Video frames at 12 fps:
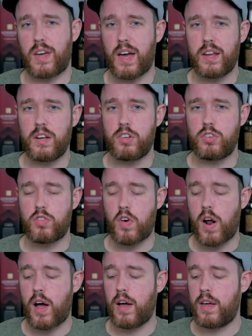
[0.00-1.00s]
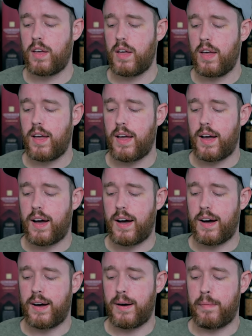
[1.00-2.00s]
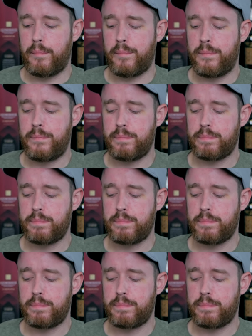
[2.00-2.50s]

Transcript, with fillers: kind of dry, um,